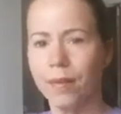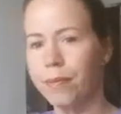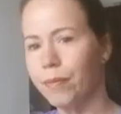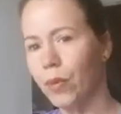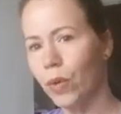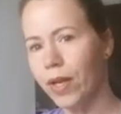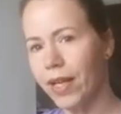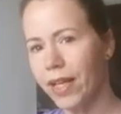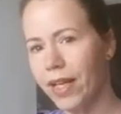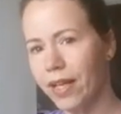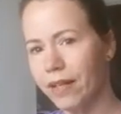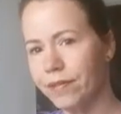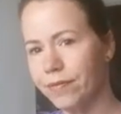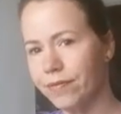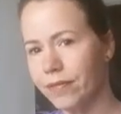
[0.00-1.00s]

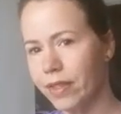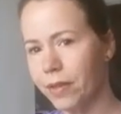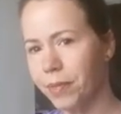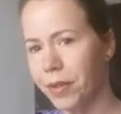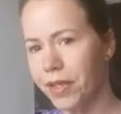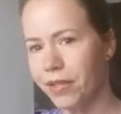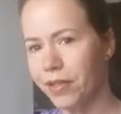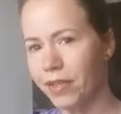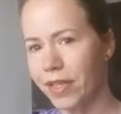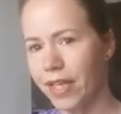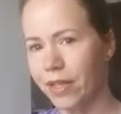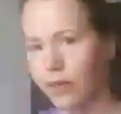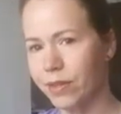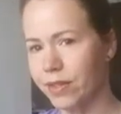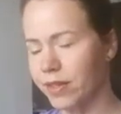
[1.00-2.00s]
boy burial
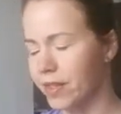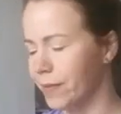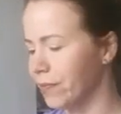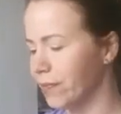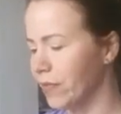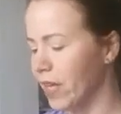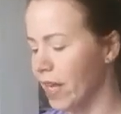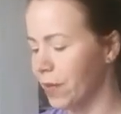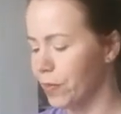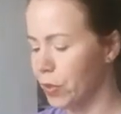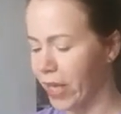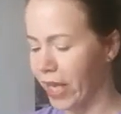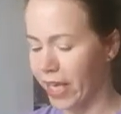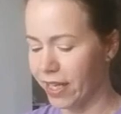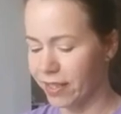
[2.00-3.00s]
gowns. You
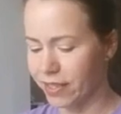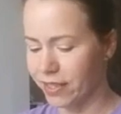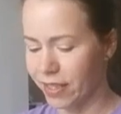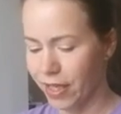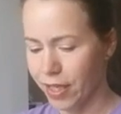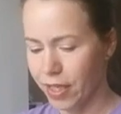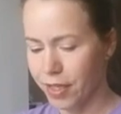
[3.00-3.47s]
can't